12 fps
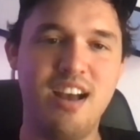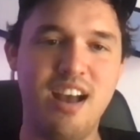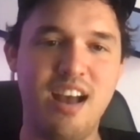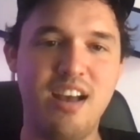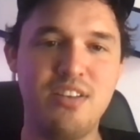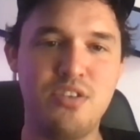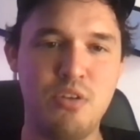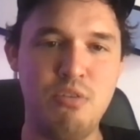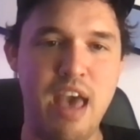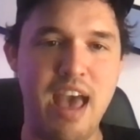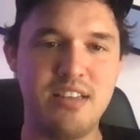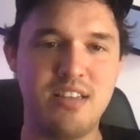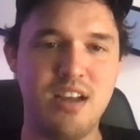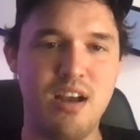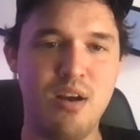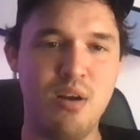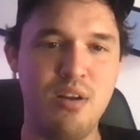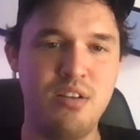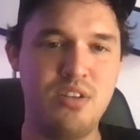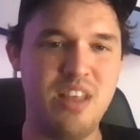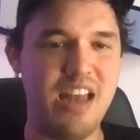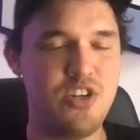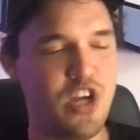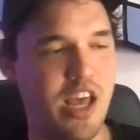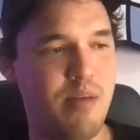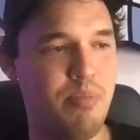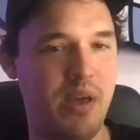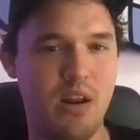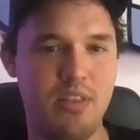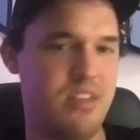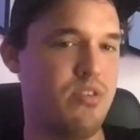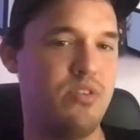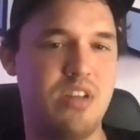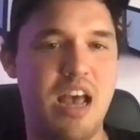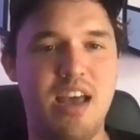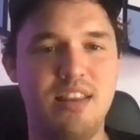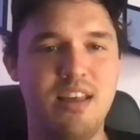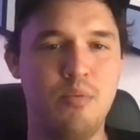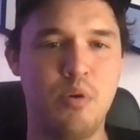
to that champion on the other side that